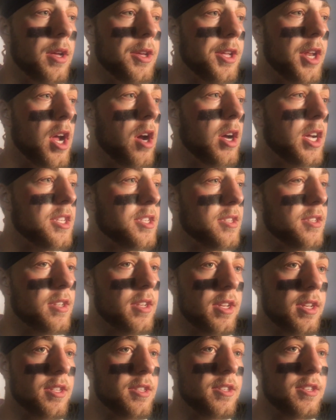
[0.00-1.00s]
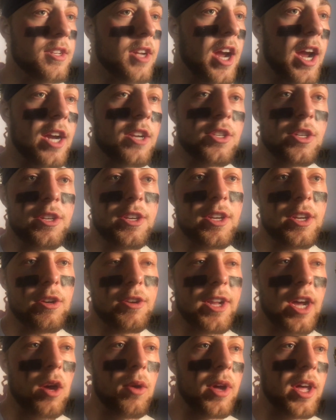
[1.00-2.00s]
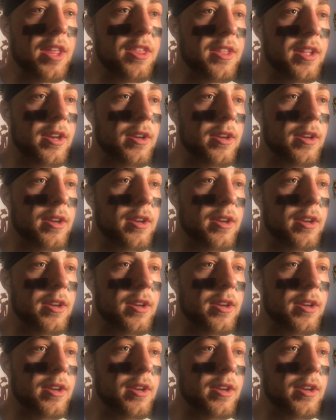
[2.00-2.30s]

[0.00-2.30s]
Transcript: you know it's it's the hands you're, you're dealt with,